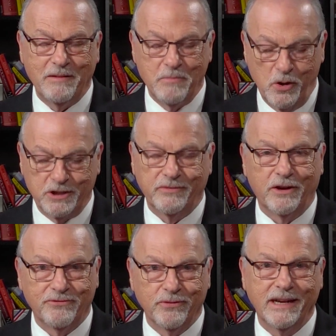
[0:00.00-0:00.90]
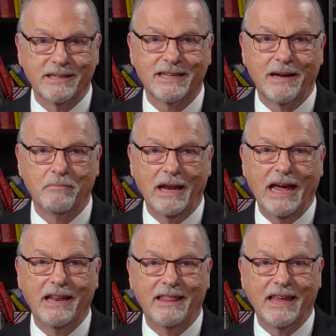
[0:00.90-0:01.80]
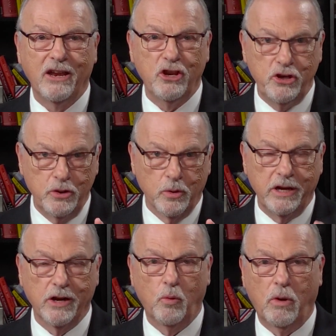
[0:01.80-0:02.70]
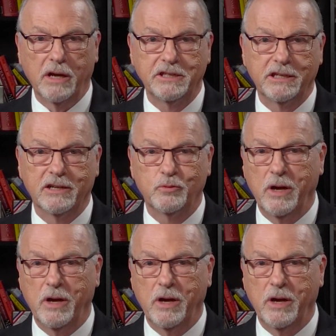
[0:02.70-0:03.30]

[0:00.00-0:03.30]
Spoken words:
And most of all, friends, I'm glad that you are here watching us.